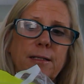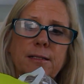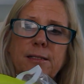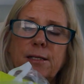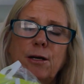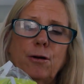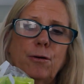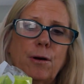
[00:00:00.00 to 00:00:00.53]

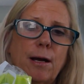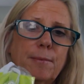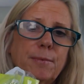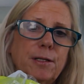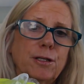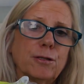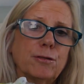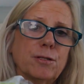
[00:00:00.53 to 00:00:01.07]
So I'm
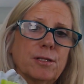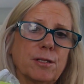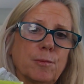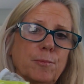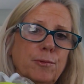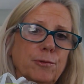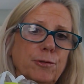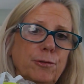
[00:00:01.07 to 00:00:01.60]
going to use the
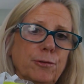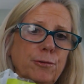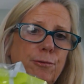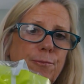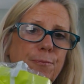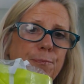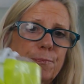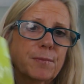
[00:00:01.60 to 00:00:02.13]
blue
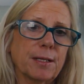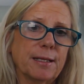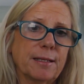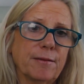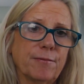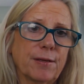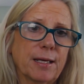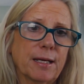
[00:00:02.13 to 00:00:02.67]
in
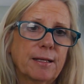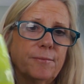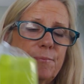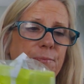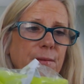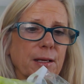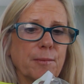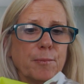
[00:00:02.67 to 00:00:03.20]
the van,
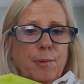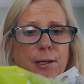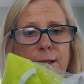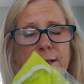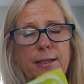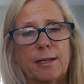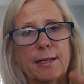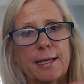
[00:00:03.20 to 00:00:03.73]

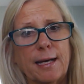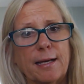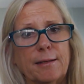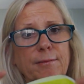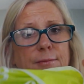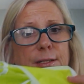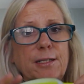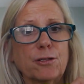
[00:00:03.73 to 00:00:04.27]
but
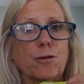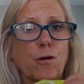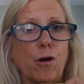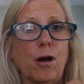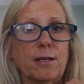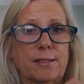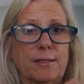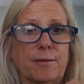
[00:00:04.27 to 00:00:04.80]
again, these are
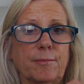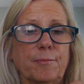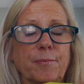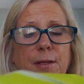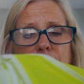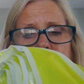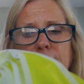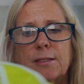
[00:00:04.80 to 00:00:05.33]
awesome.
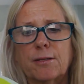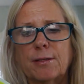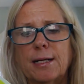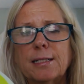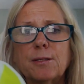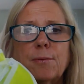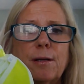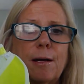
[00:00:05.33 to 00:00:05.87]
So
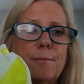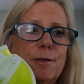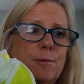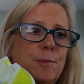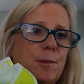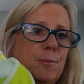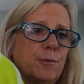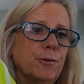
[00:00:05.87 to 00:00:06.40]
that's what I'm going to
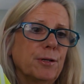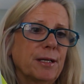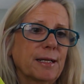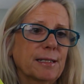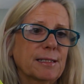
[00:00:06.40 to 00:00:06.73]
be putting.